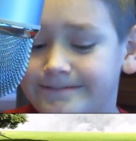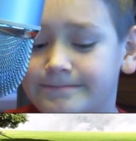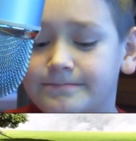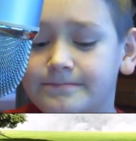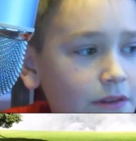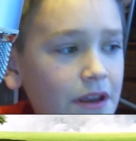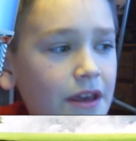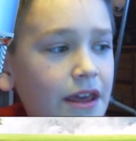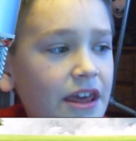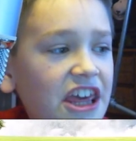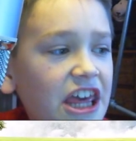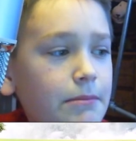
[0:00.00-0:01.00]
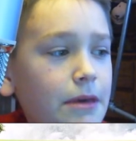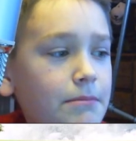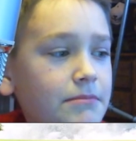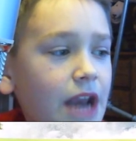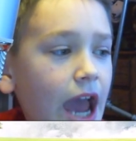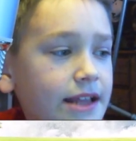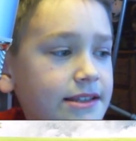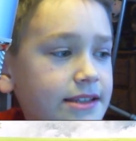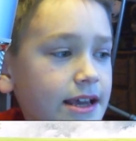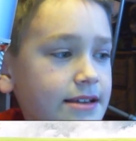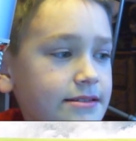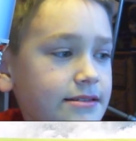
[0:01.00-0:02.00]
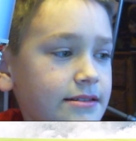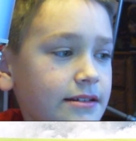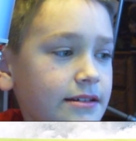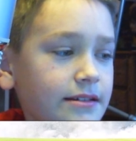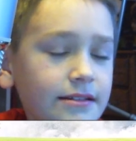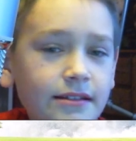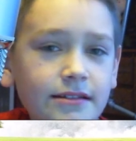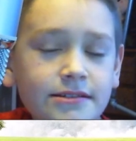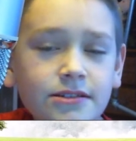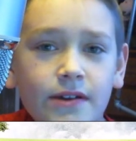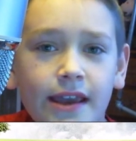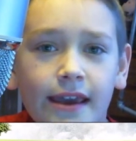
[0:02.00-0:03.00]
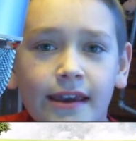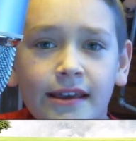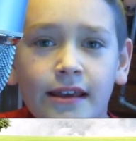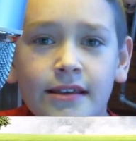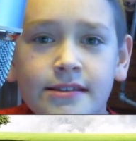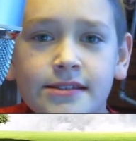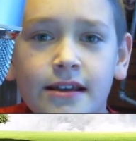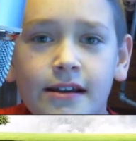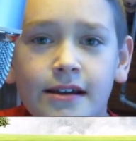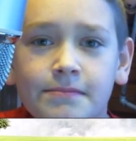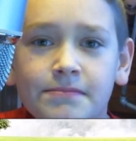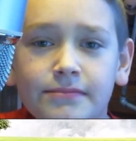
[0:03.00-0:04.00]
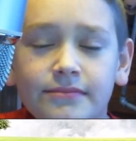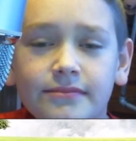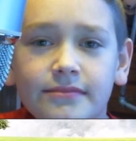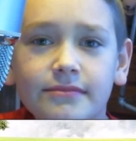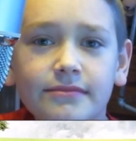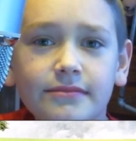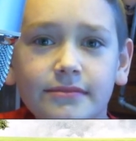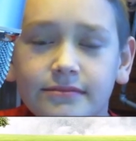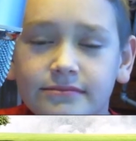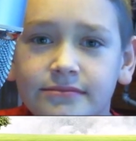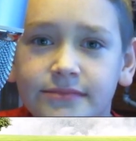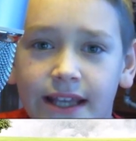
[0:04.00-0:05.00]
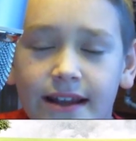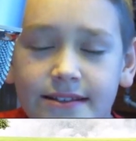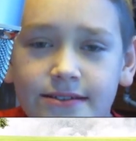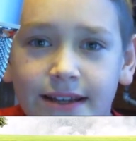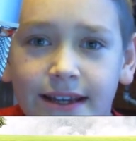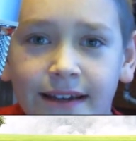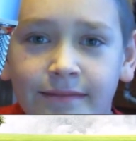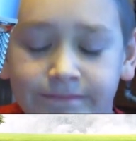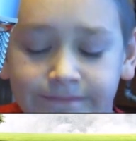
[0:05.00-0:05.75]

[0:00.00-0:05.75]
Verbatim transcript: Oh. MM9 says it's okay. Set up. Yeah, it's okay.